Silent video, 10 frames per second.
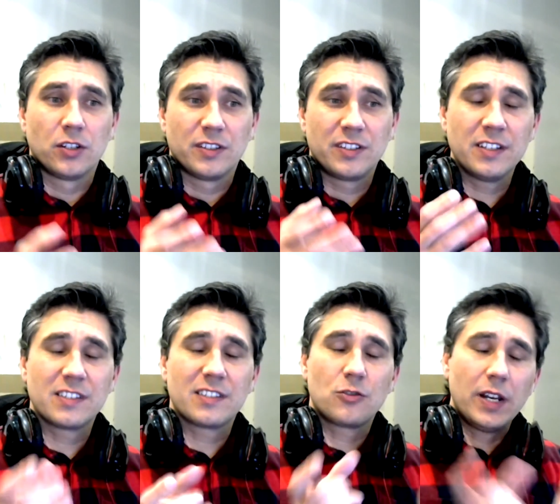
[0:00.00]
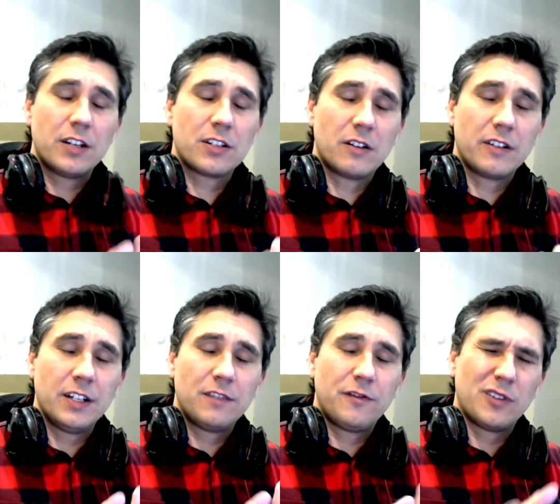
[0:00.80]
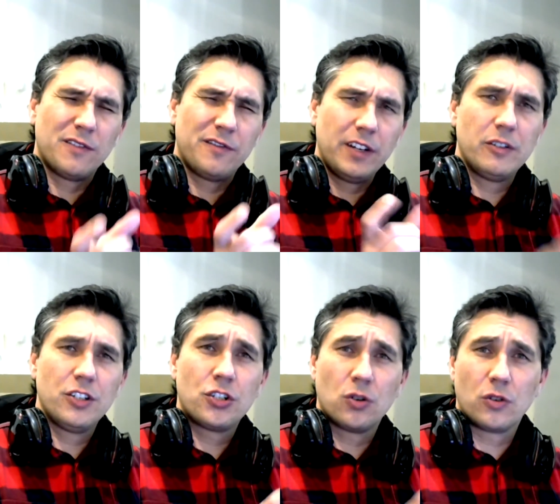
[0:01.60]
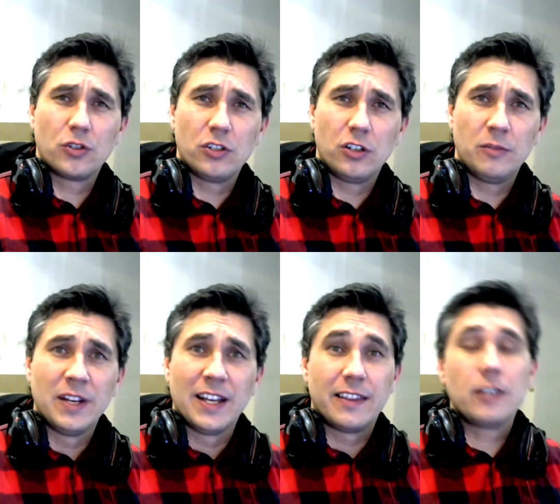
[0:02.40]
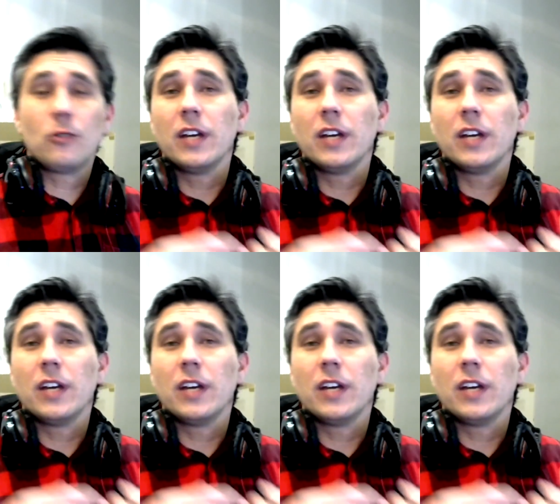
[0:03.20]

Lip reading: Since traders are in it for the very short term, they create